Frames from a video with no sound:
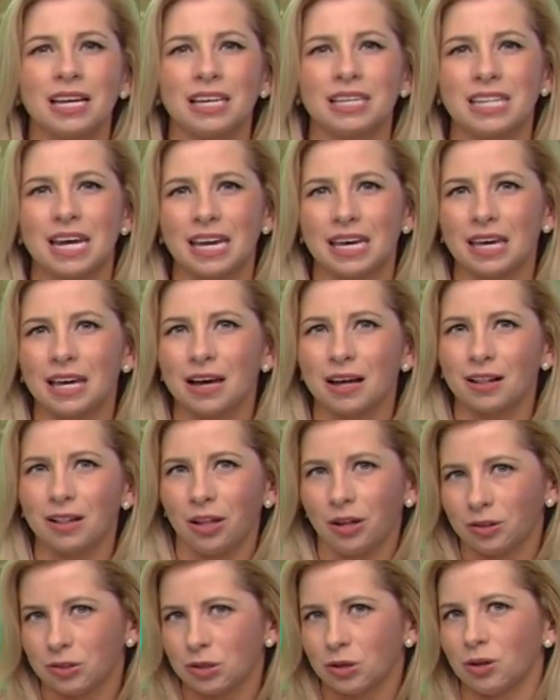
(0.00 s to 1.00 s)
Taking a
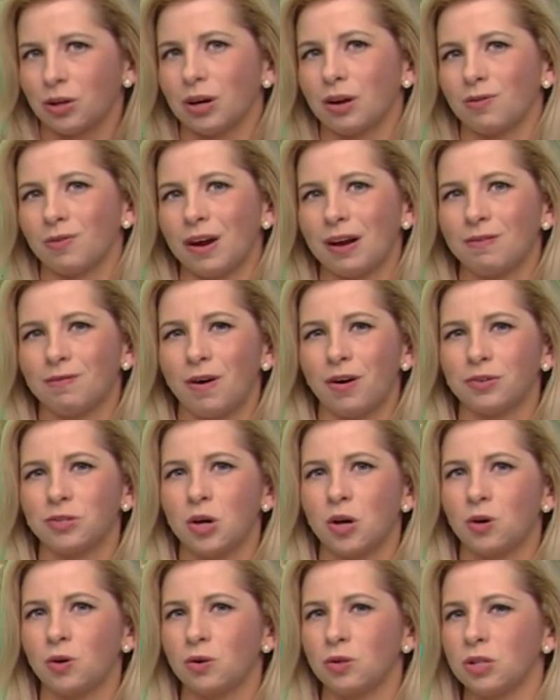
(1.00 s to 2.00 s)
closer look at rainfall
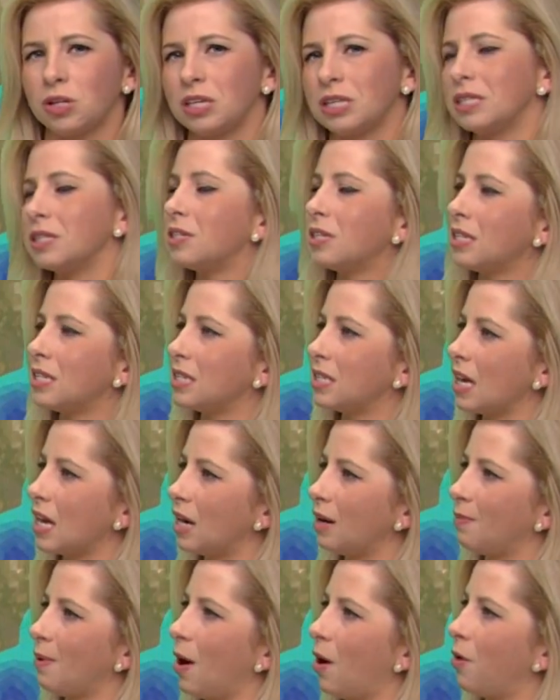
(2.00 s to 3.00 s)
totals, you can see
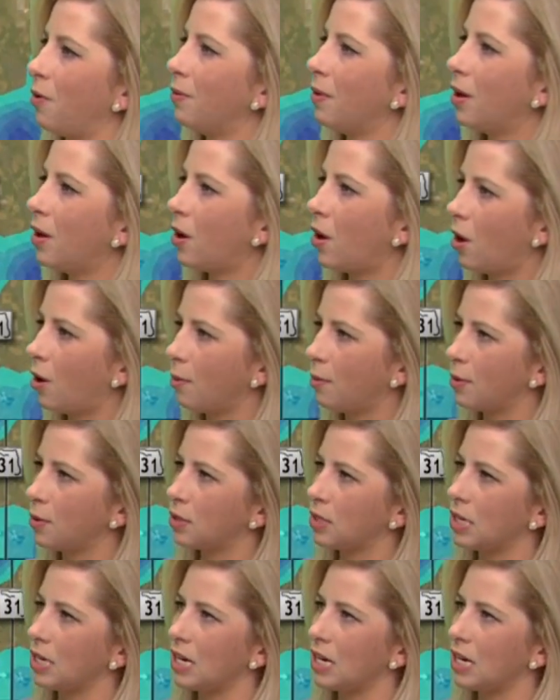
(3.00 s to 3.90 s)
Sanibel almost an